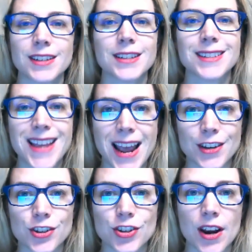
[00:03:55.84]
10
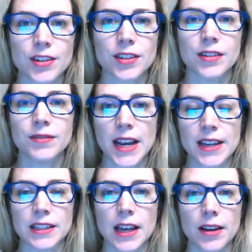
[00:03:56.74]
shares of
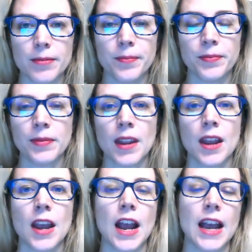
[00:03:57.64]
Tesla,
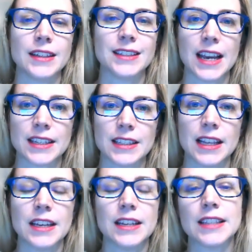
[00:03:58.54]
and
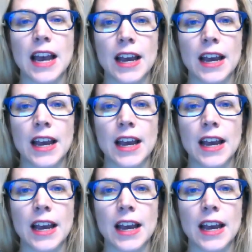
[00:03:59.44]
Tesla is at